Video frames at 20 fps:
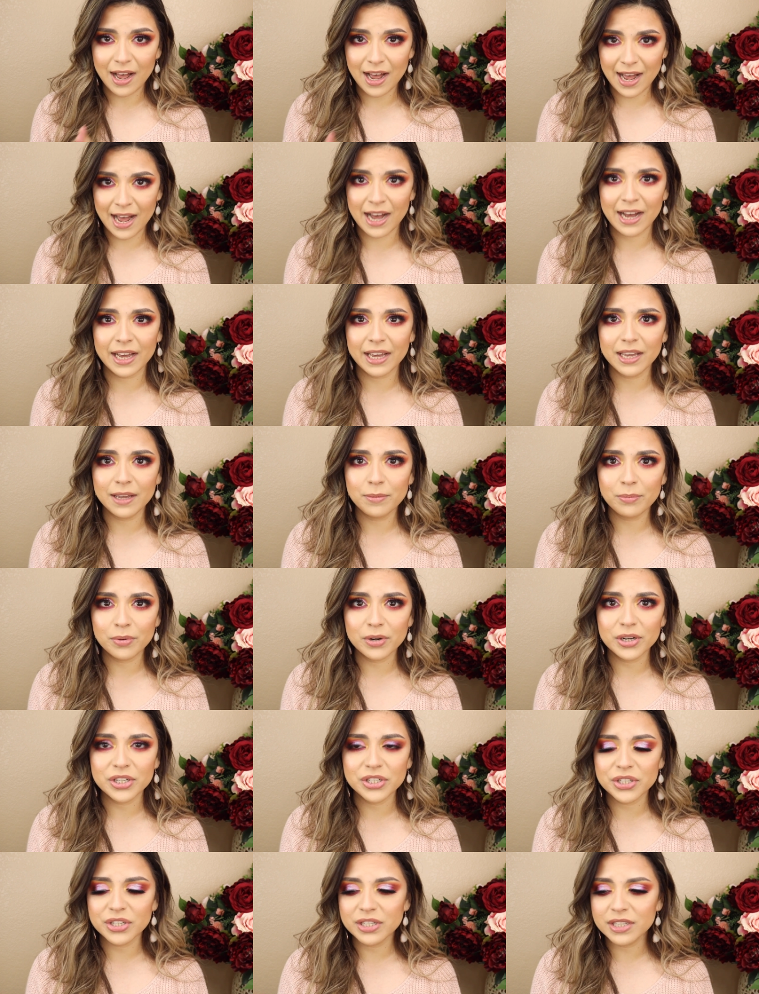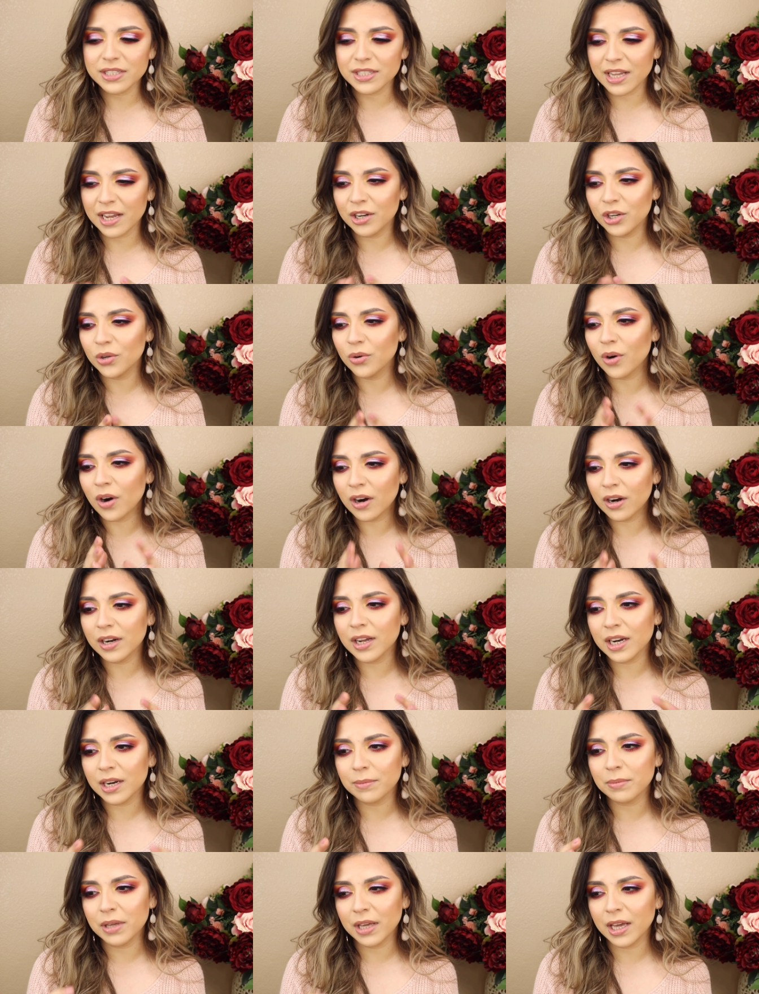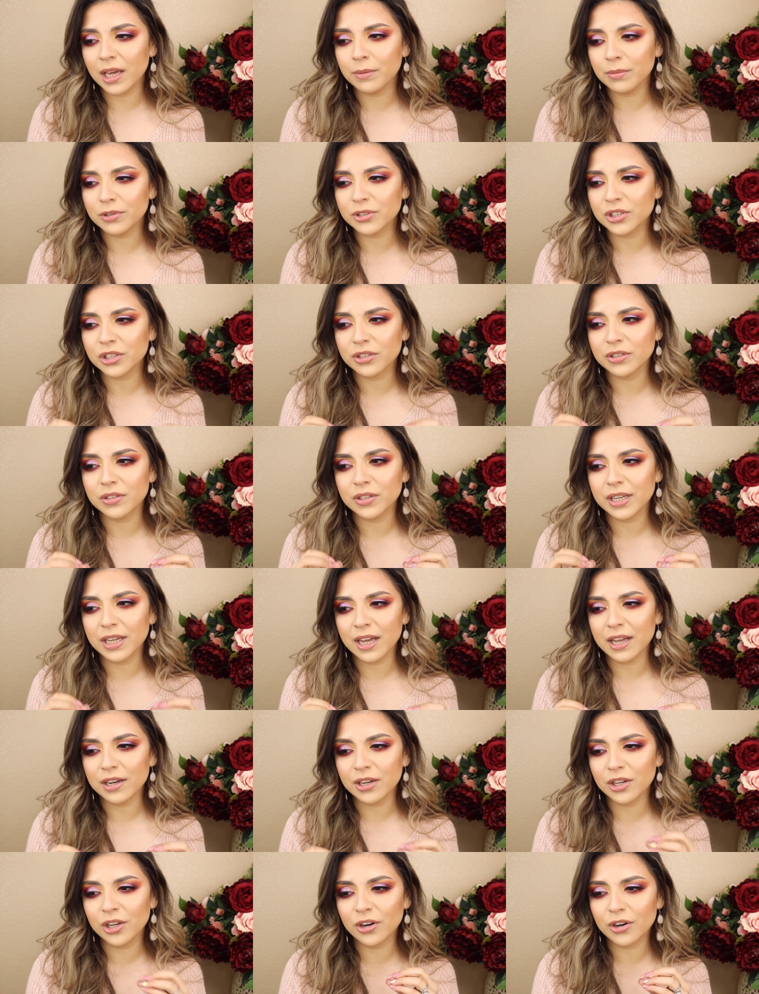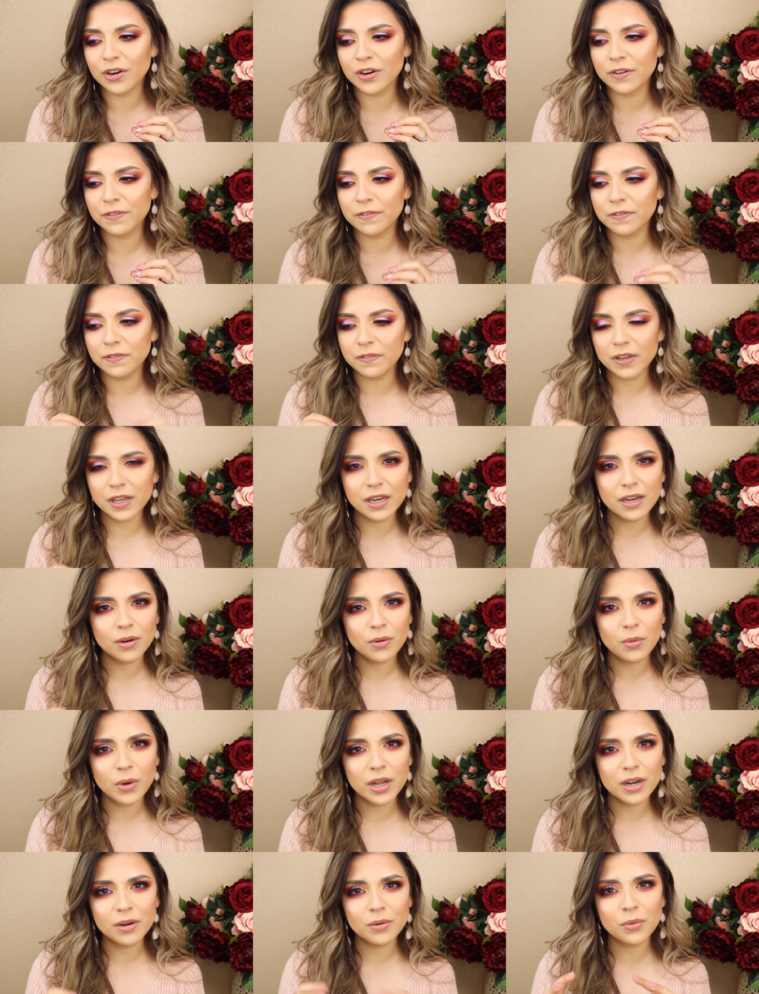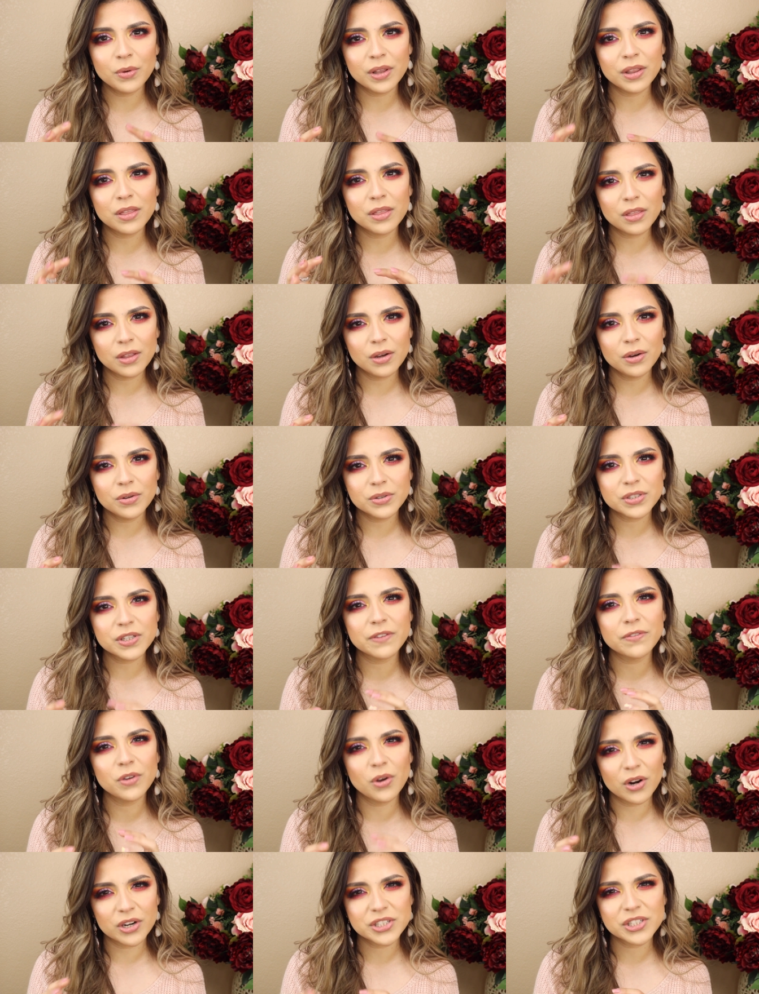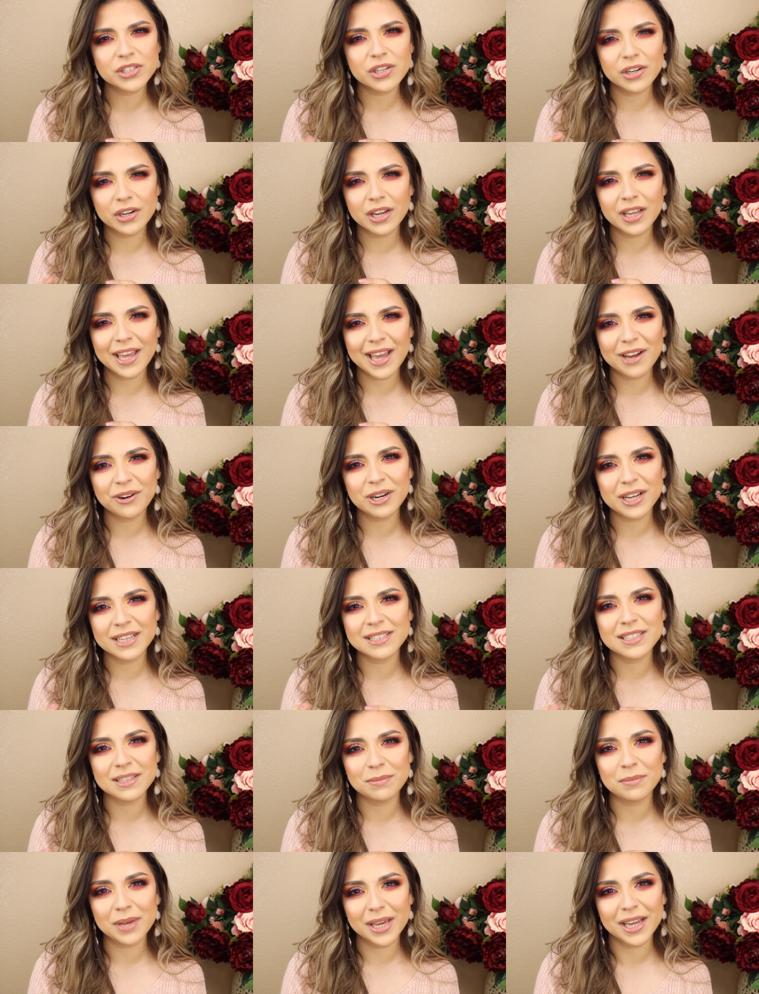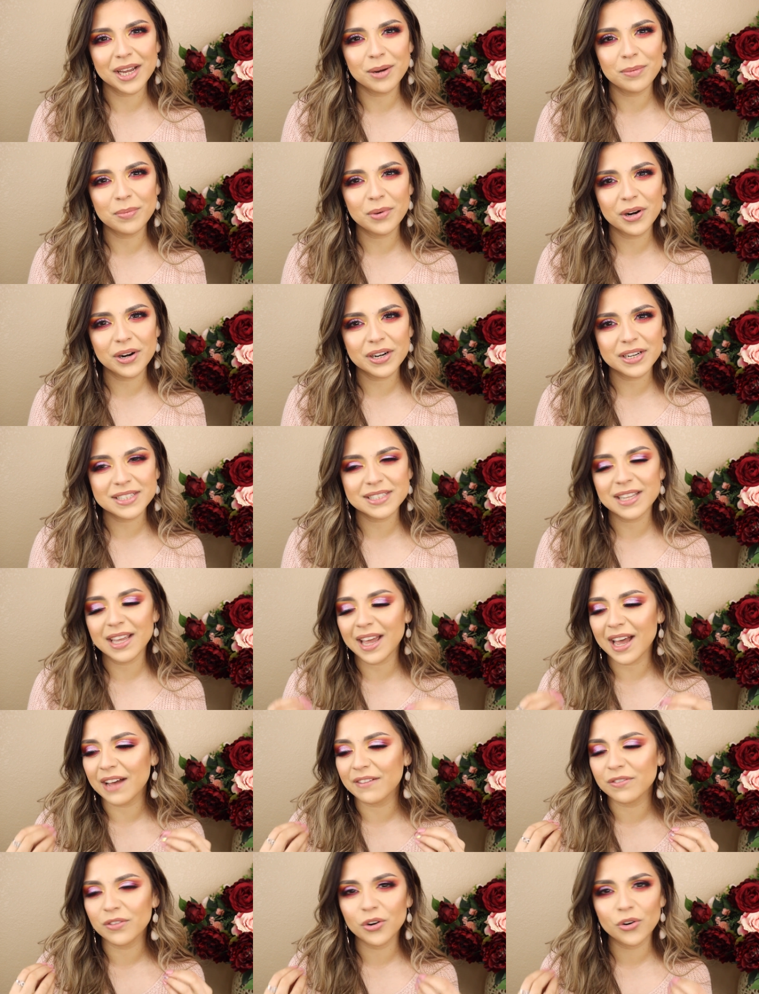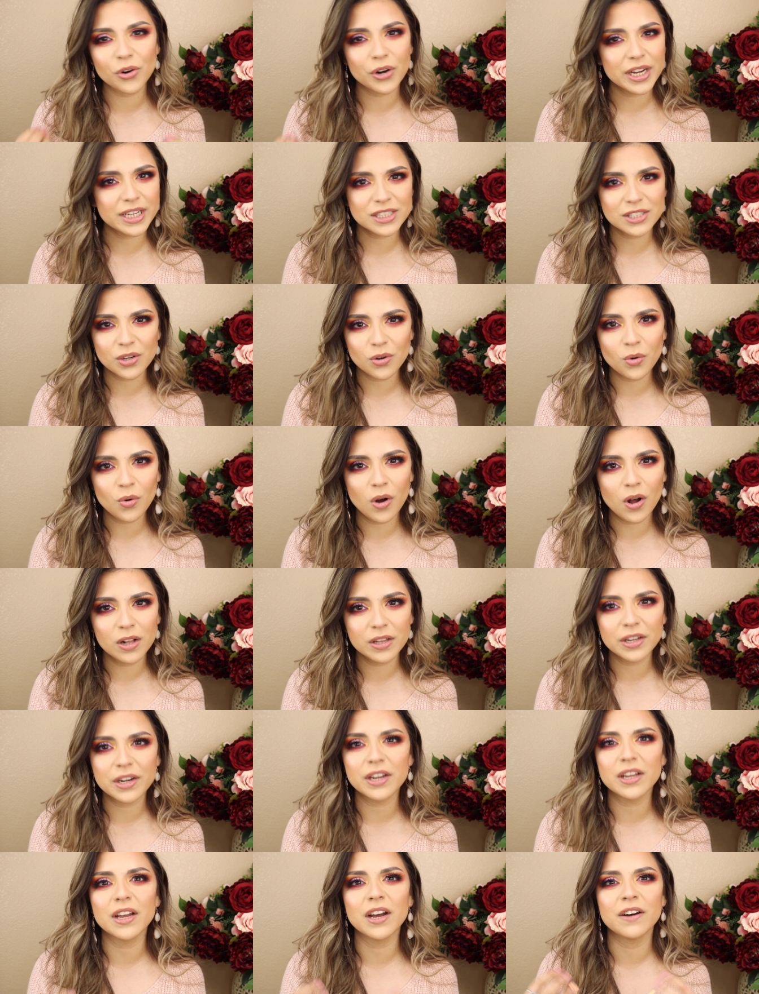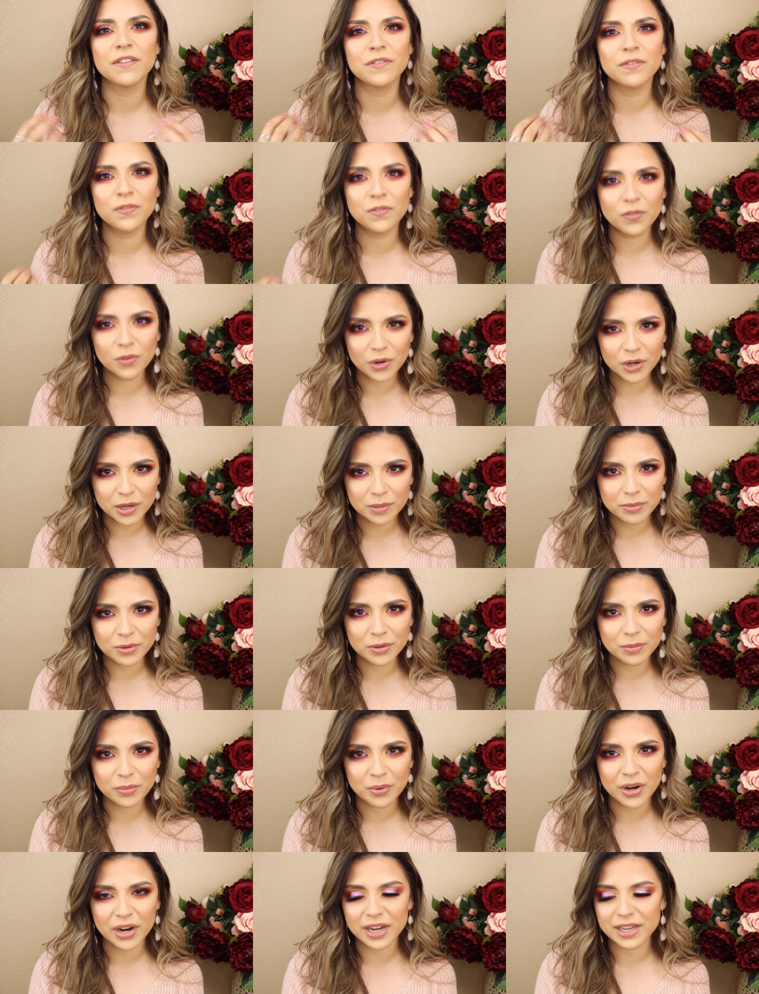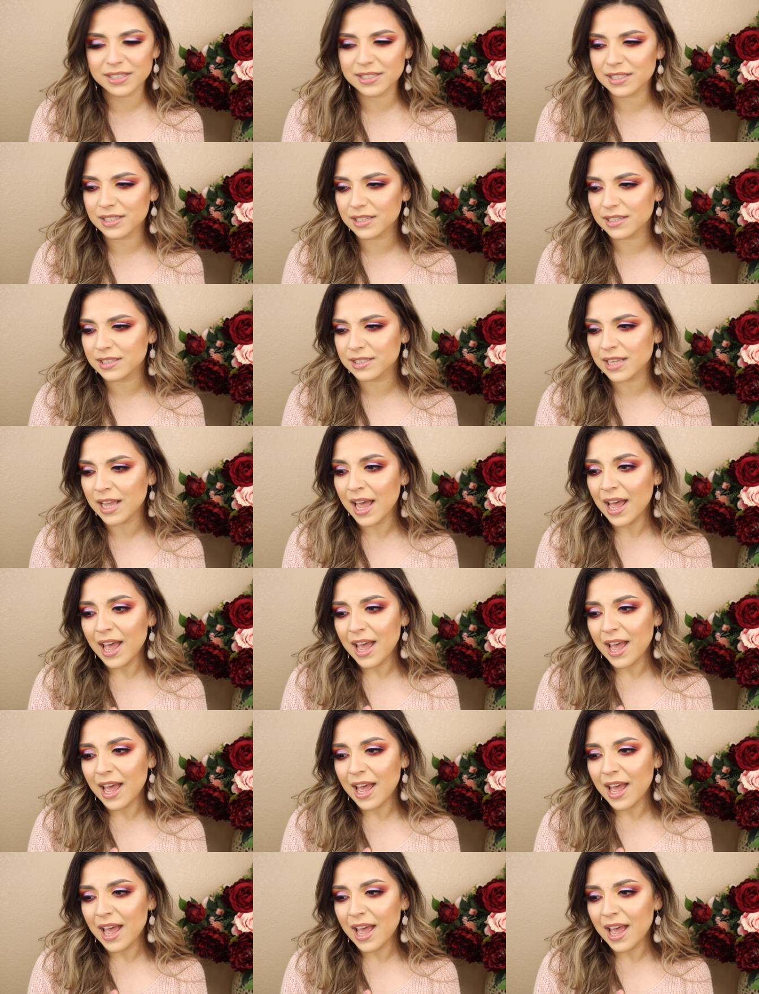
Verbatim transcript: eye brushes and you are going to be able to get your feet wet with those if you are starting out as a makeup artist. They have great quality, affordable prices,